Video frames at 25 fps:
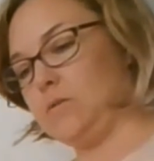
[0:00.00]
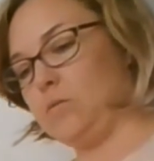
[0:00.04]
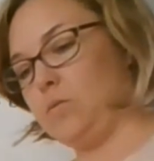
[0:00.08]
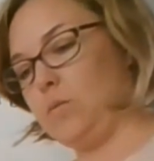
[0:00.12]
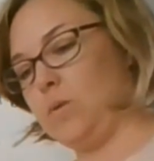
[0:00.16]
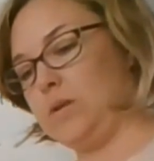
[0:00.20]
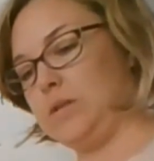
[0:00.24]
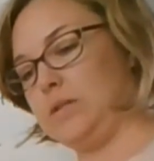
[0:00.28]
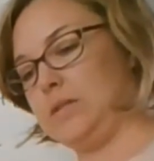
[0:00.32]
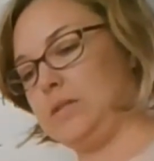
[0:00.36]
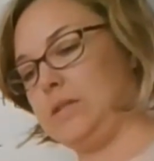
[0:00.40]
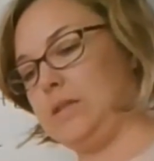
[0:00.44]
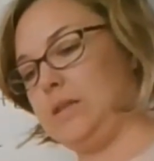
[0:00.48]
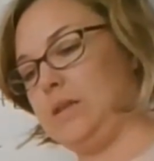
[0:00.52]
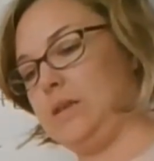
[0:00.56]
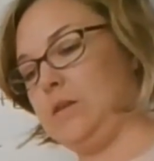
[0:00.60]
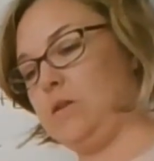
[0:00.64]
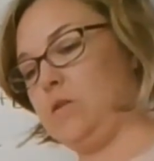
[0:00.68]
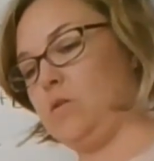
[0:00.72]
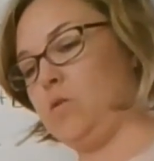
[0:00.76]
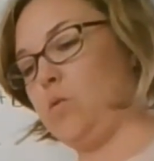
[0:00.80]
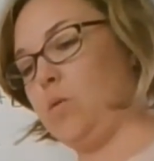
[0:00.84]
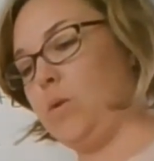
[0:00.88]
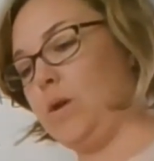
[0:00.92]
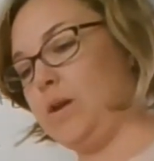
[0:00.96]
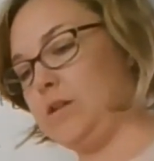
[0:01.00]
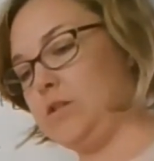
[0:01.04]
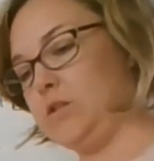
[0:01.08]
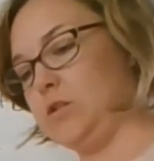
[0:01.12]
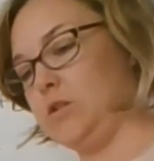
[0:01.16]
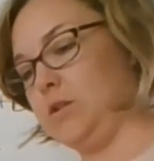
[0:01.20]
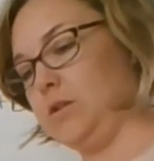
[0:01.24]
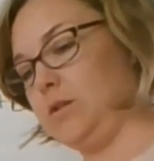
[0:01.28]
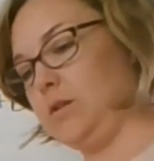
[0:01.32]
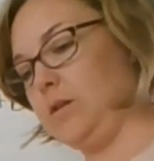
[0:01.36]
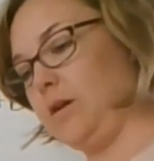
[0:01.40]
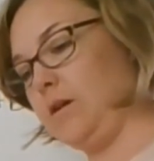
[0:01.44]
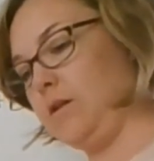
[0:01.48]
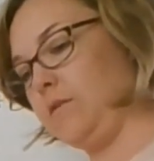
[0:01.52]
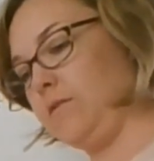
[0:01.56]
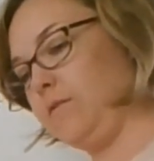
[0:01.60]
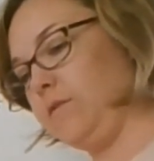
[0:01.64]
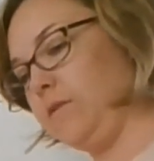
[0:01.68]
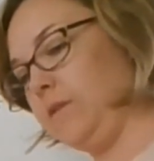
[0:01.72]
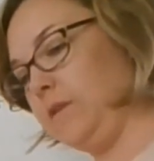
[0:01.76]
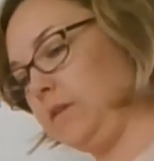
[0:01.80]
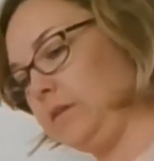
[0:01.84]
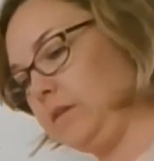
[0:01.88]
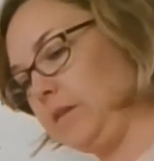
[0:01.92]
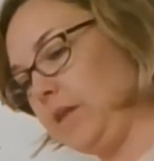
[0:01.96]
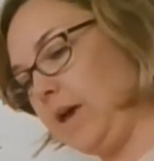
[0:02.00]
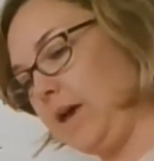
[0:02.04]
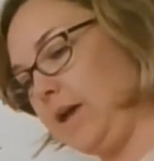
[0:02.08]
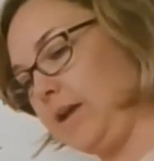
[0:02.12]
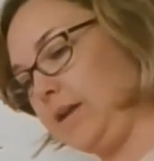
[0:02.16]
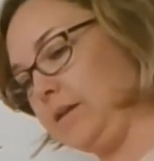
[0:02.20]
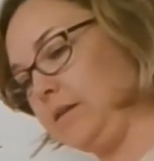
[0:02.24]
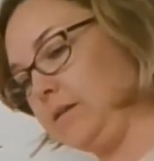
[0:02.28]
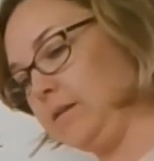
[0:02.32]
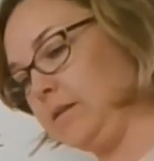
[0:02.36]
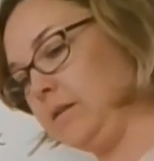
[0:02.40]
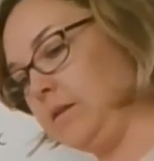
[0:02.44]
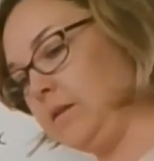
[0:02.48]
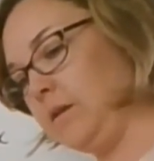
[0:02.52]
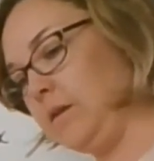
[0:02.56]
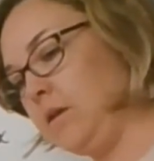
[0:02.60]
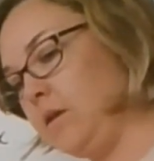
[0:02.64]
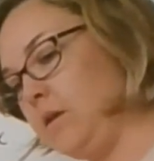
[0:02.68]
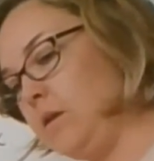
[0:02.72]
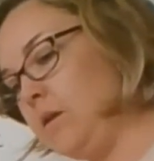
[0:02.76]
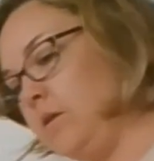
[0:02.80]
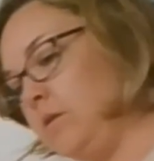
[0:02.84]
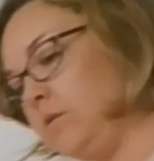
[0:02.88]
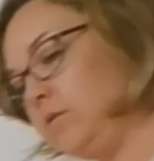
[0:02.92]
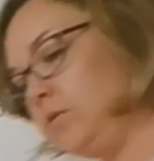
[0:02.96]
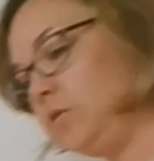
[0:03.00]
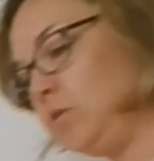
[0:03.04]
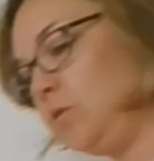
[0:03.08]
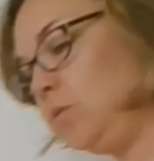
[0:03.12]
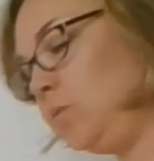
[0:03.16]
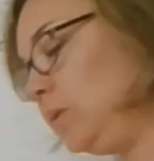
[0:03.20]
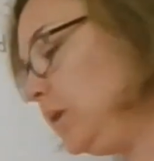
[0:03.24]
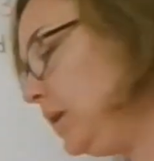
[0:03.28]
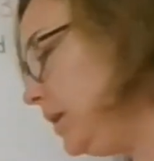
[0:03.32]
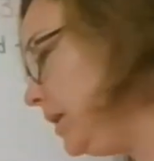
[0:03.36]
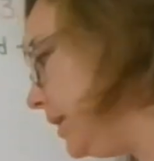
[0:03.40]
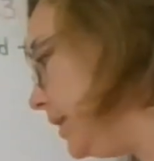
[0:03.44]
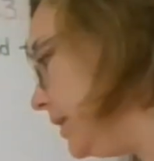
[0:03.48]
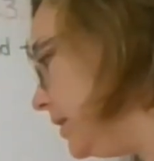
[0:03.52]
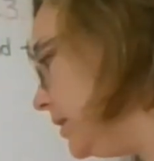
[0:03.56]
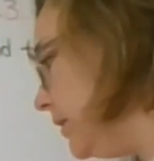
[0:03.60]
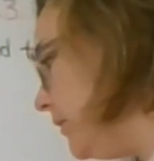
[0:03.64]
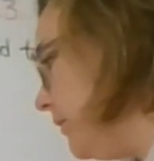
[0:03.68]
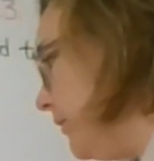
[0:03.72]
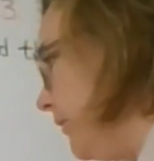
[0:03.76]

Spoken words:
what is the equation of the line? So we need to